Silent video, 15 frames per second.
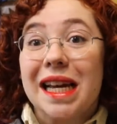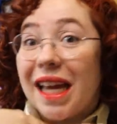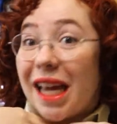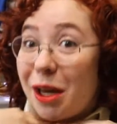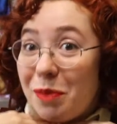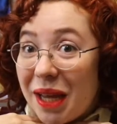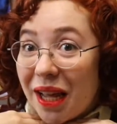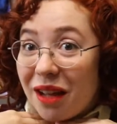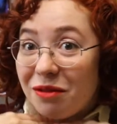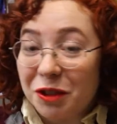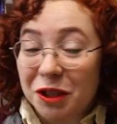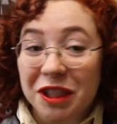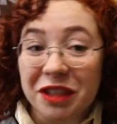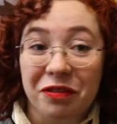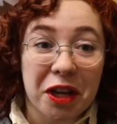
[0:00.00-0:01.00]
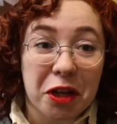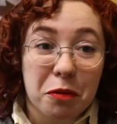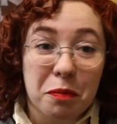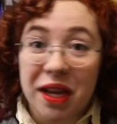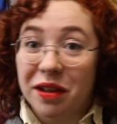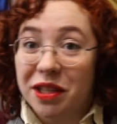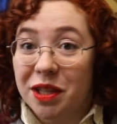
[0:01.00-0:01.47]
it'd be helpful if I can
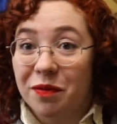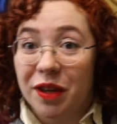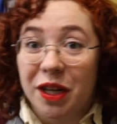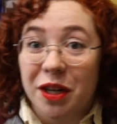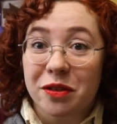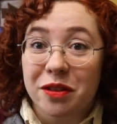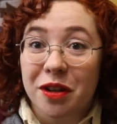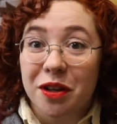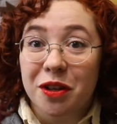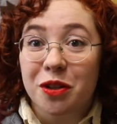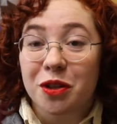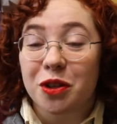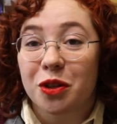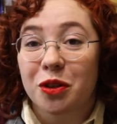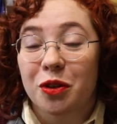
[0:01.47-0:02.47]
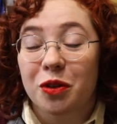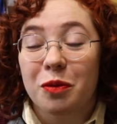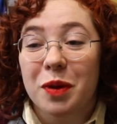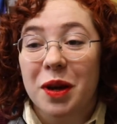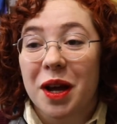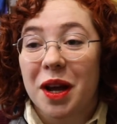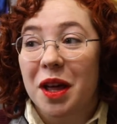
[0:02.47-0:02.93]
make some videos on
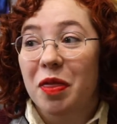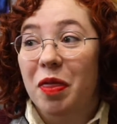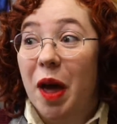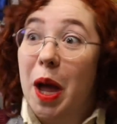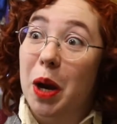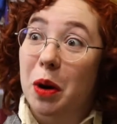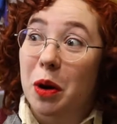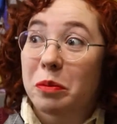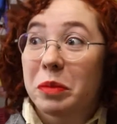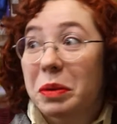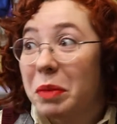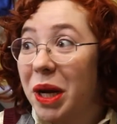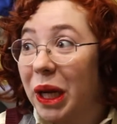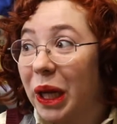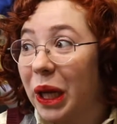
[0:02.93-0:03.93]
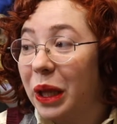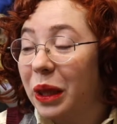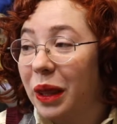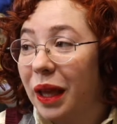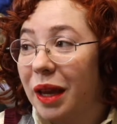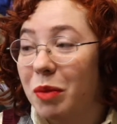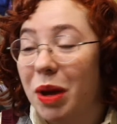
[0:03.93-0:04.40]
YouTube that earn me money,
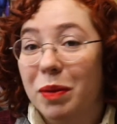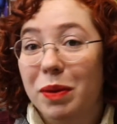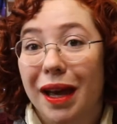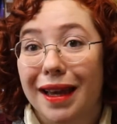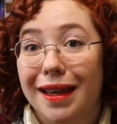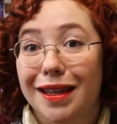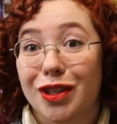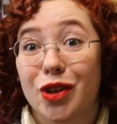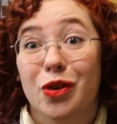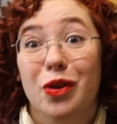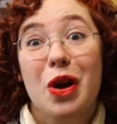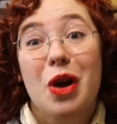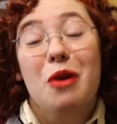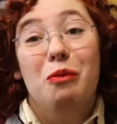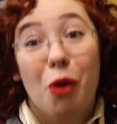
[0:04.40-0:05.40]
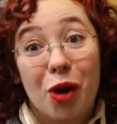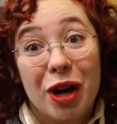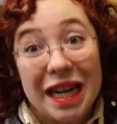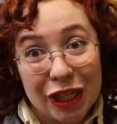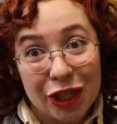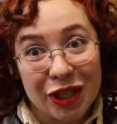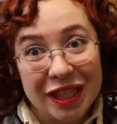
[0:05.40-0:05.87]
then maybe I can do more
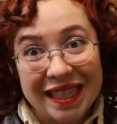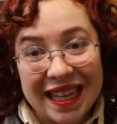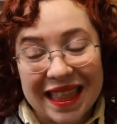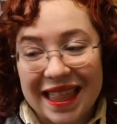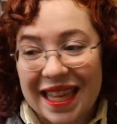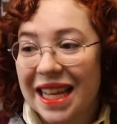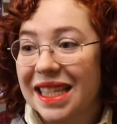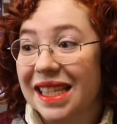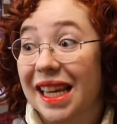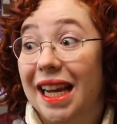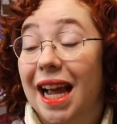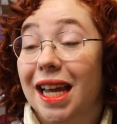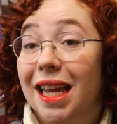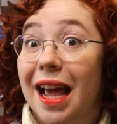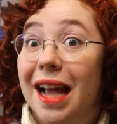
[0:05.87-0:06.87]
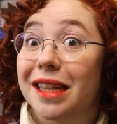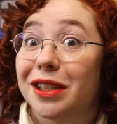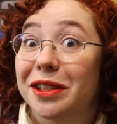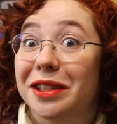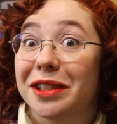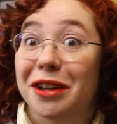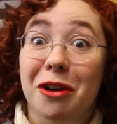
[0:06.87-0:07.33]
interesting things, like I can
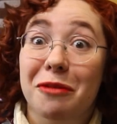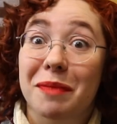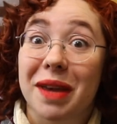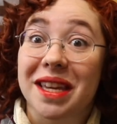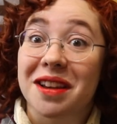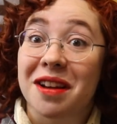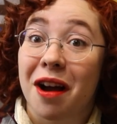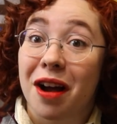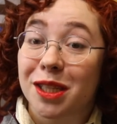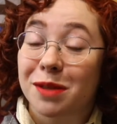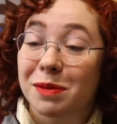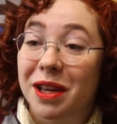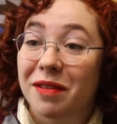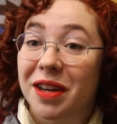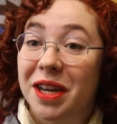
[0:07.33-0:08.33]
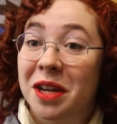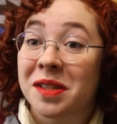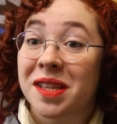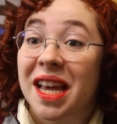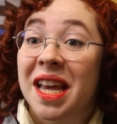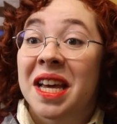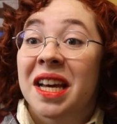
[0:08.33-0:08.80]
actually start making cosplay
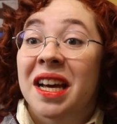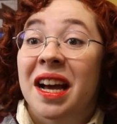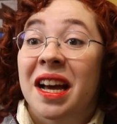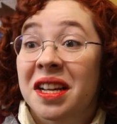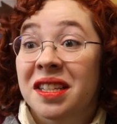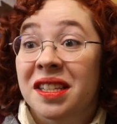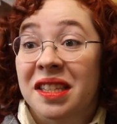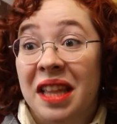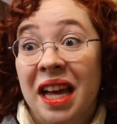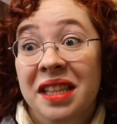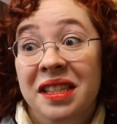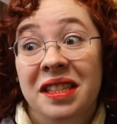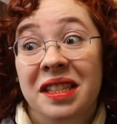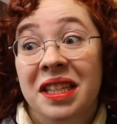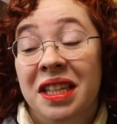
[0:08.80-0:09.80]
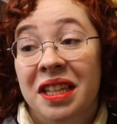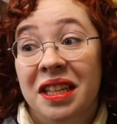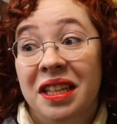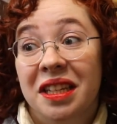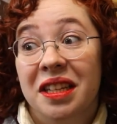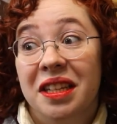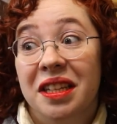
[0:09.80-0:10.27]
videos, because that's
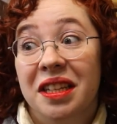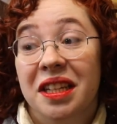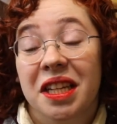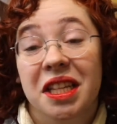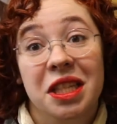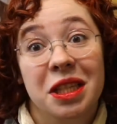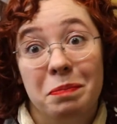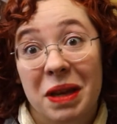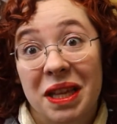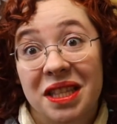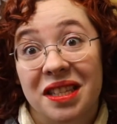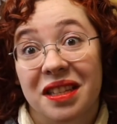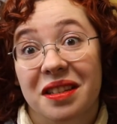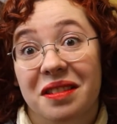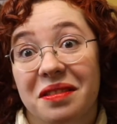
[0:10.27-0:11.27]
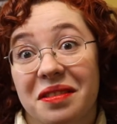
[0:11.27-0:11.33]
expensive.